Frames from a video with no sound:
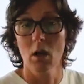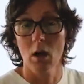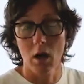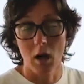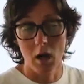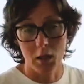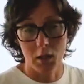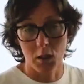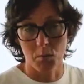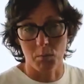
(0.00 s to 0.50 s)

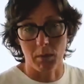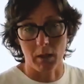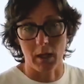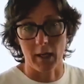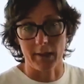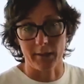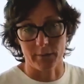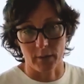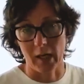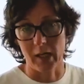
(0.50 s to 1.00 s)

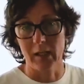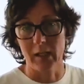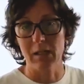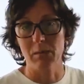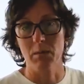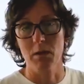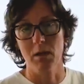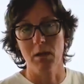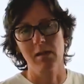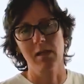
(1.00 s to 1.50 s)
occupied, right? That's
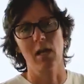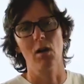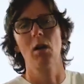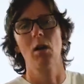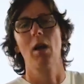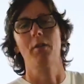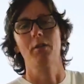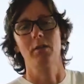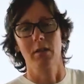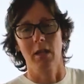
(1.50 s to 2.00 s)
when you can say, okay,
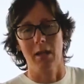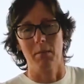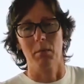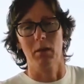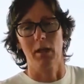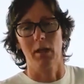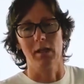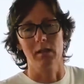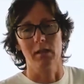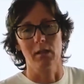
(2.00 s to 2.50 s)
I've
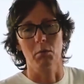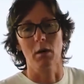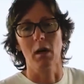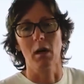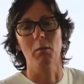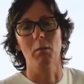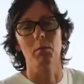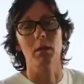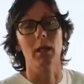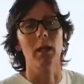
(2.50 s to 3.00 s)
stabilized the
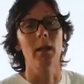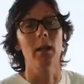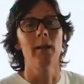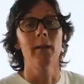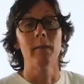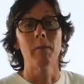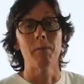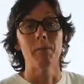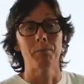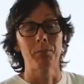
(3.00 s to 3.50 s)
property.
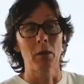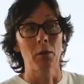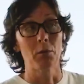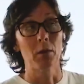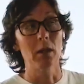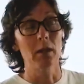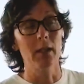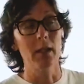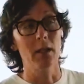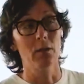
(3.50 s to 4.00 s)

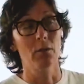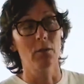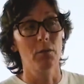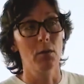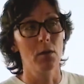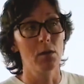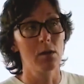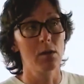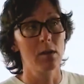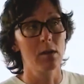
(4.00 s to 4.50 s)
Really, the
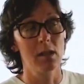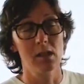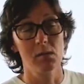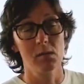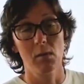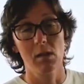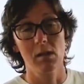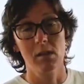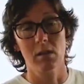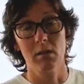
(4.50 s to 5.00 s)
first 6
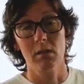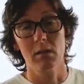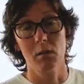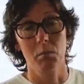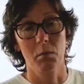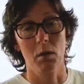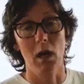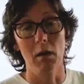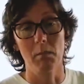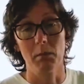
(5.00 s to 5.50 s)
months of this
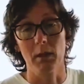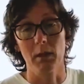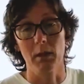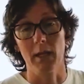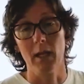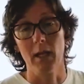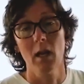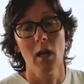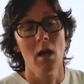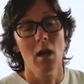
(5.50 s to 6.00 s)

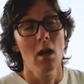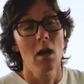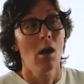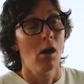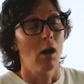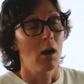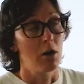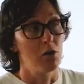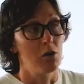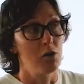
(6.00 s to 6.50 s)
property
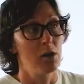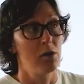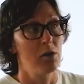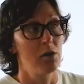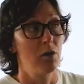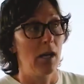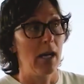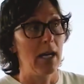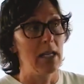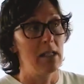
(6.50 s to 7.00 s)
are just
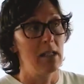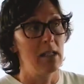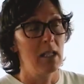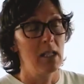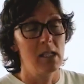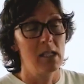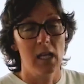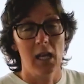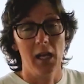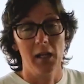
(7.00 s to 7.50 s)
chasing
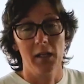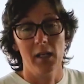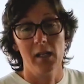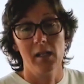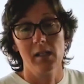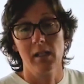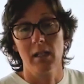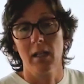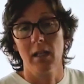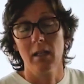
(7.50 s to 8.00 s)

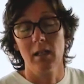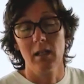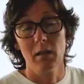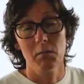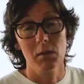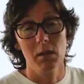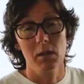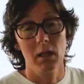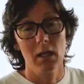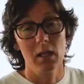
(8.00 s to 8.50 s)
tenants, getting them
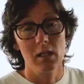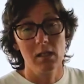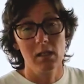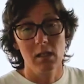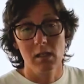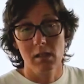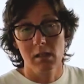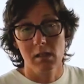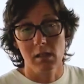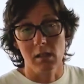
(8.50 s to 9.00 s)
to get into
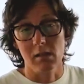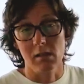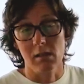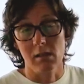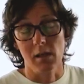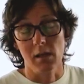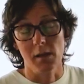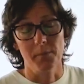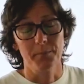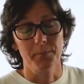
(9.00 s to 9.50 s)
the
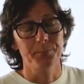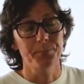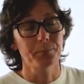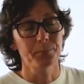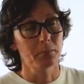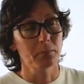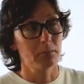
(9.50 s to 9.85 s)
system,